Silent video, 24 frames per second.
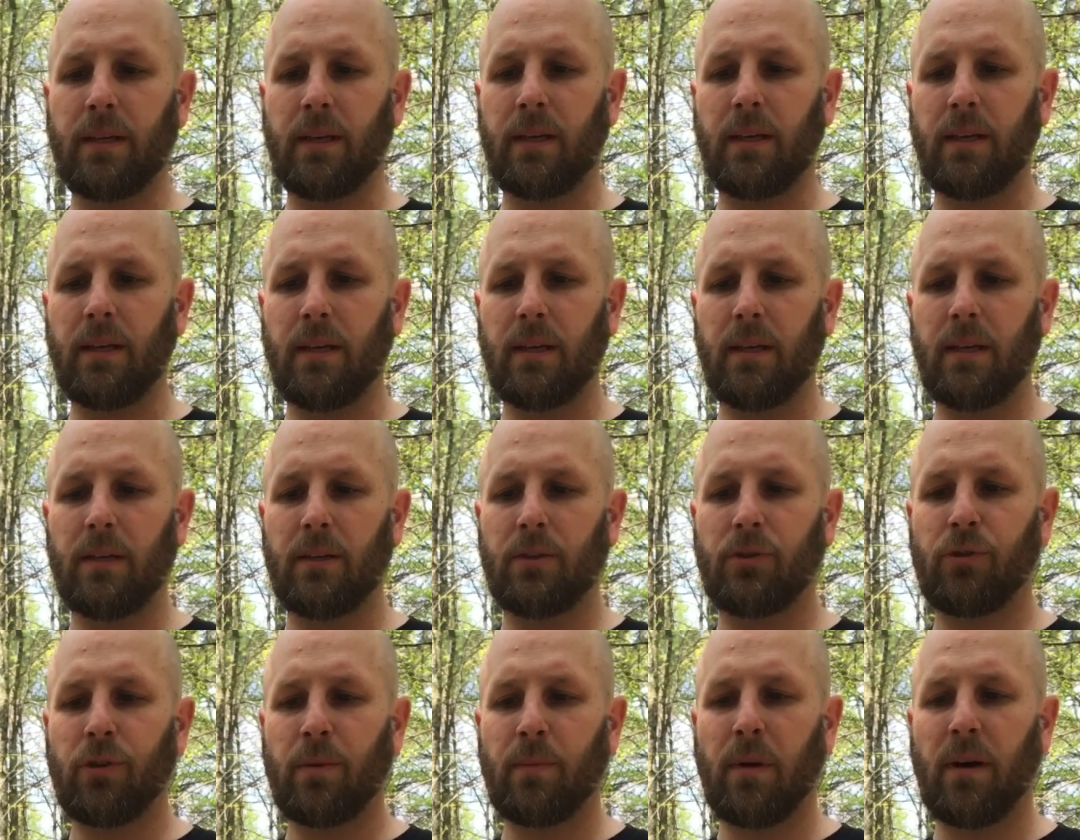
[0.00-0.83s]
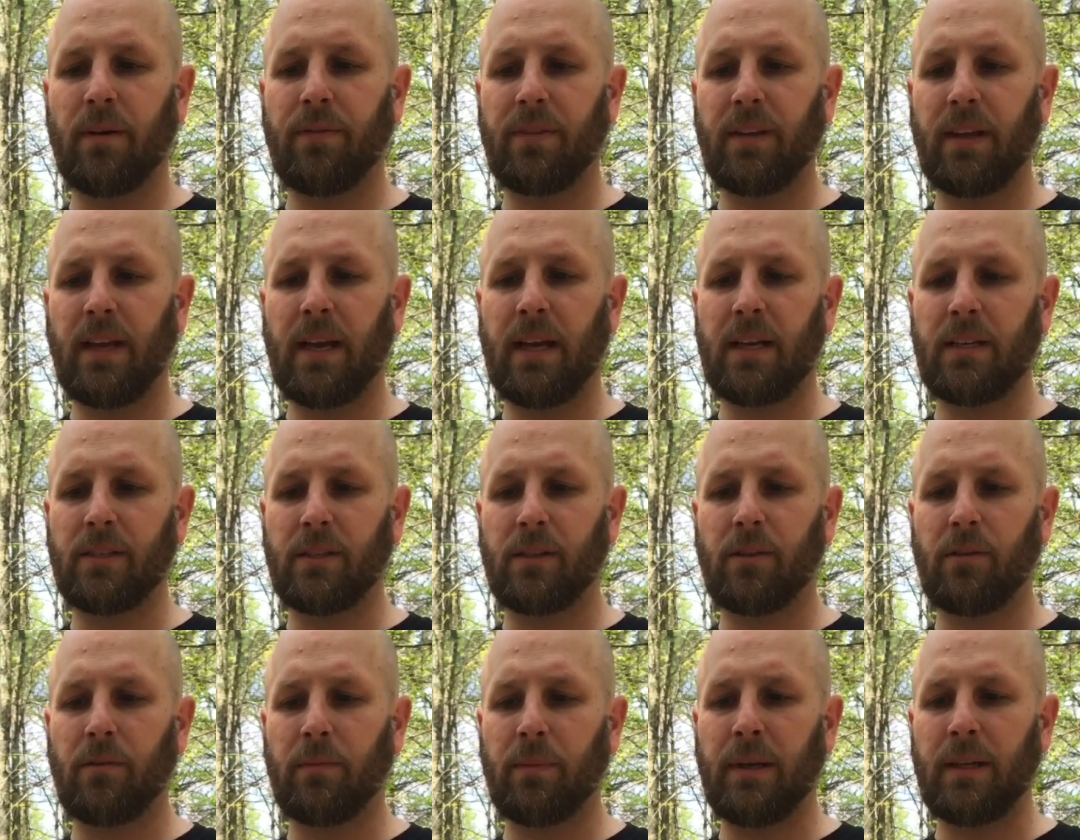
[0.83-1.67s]
to trim off the edge a
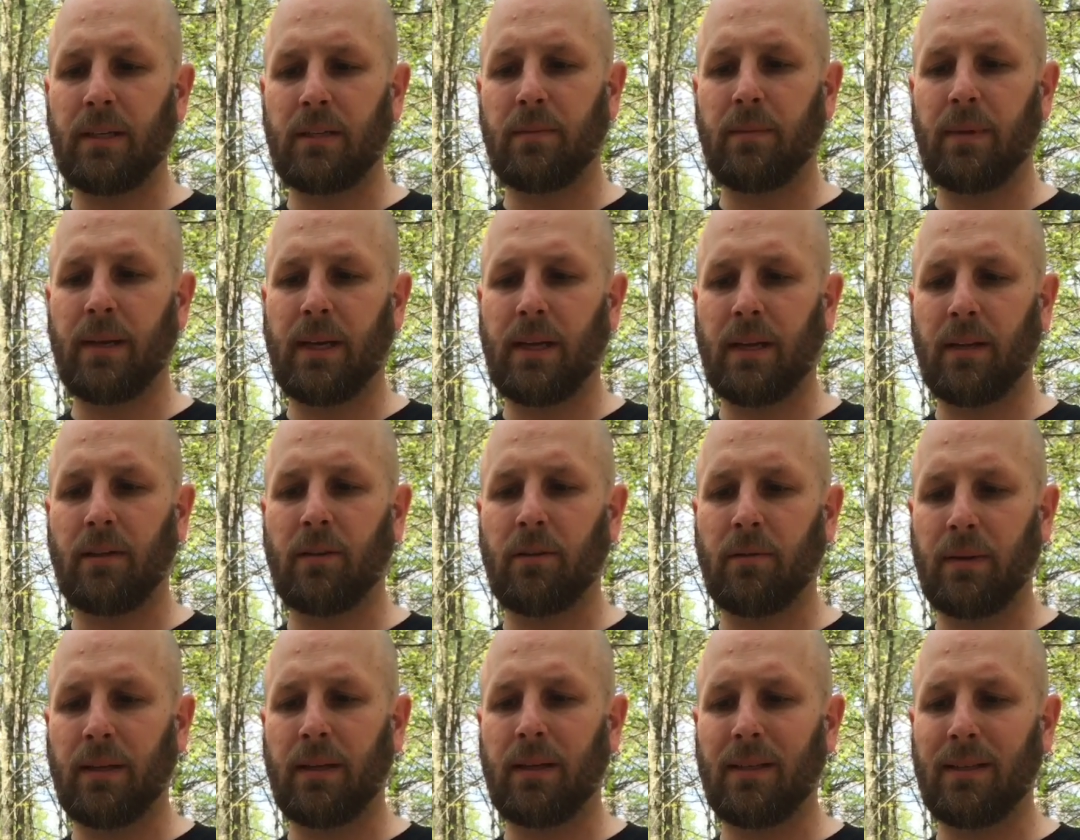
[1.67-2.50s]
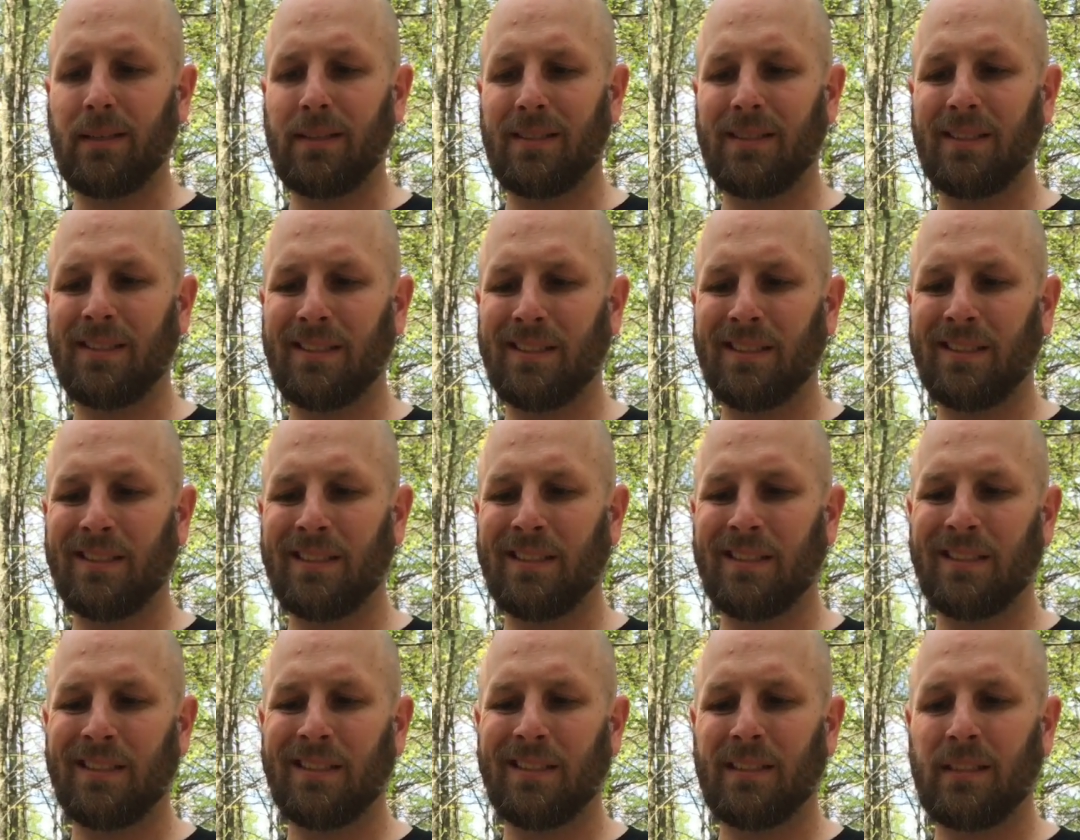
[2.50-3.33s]
little bit to make it a little bit
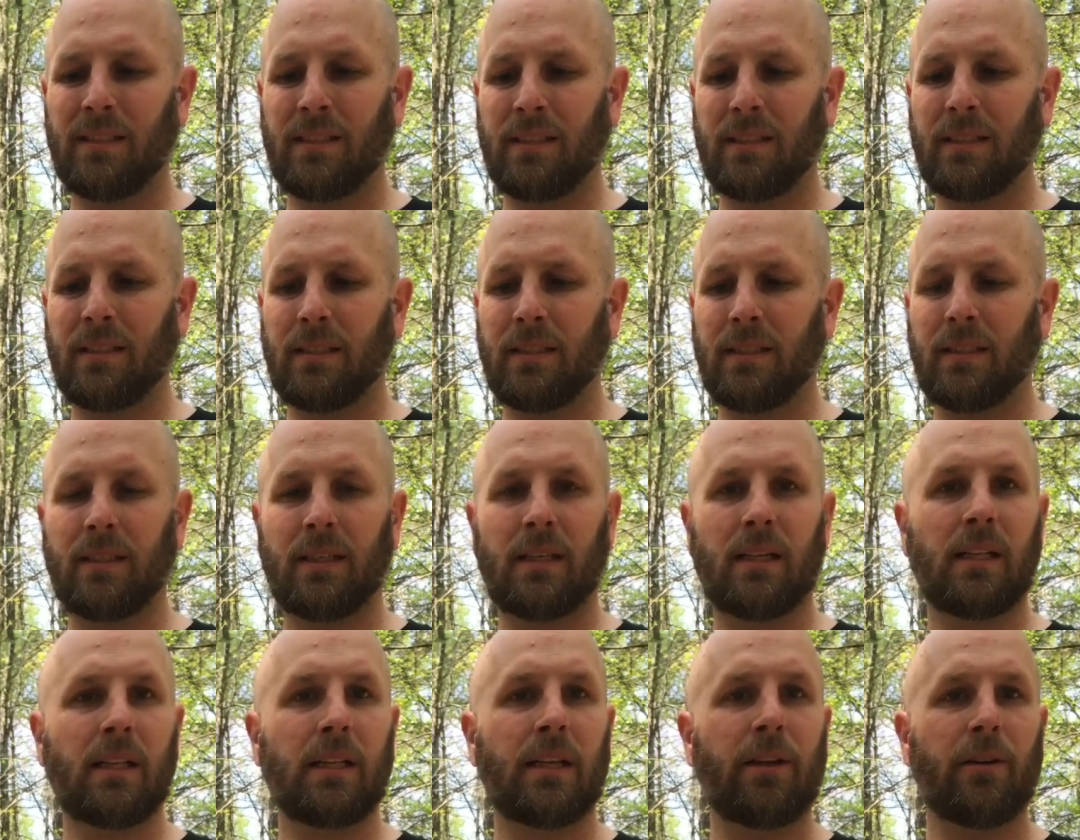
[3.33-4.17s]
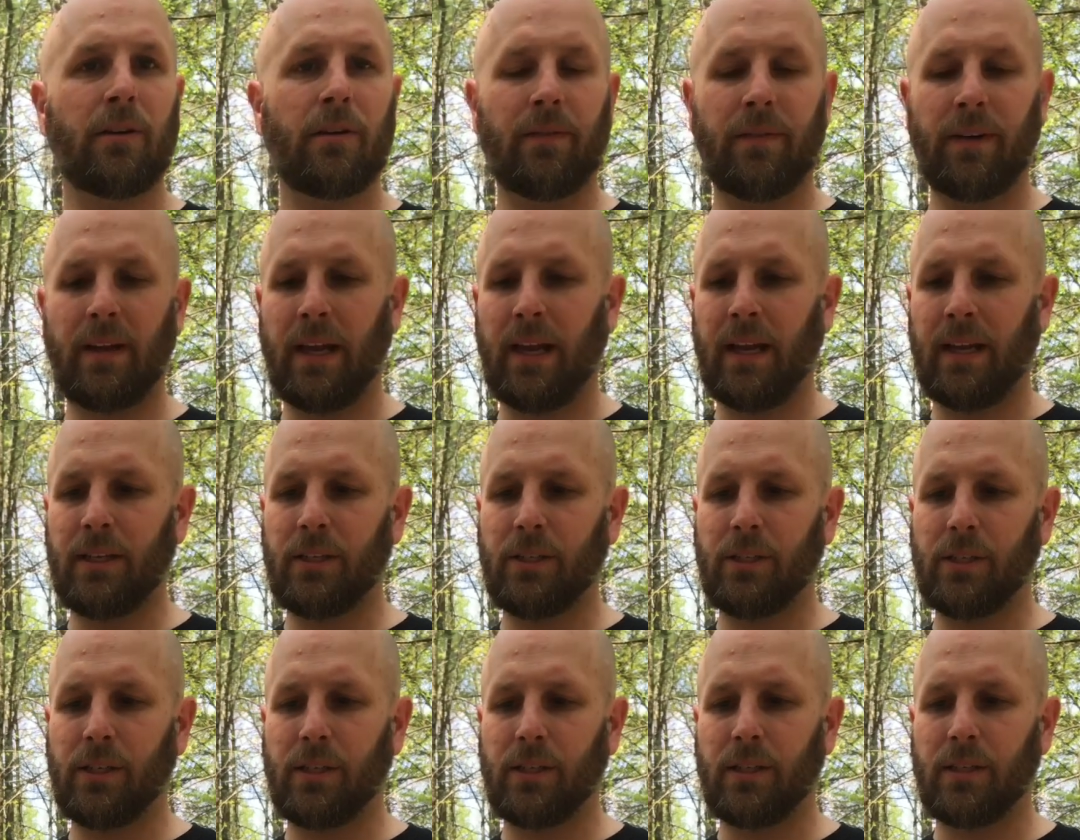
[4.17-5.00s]
cleaner of an
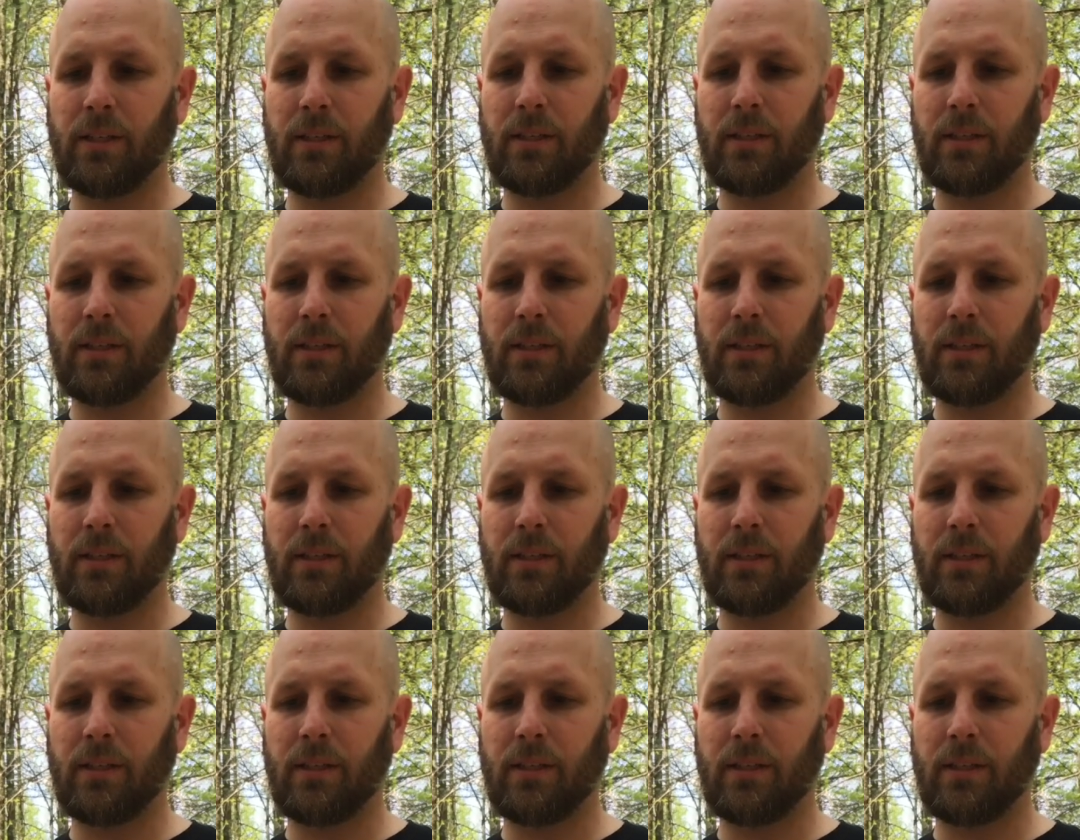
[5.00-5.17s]
edge.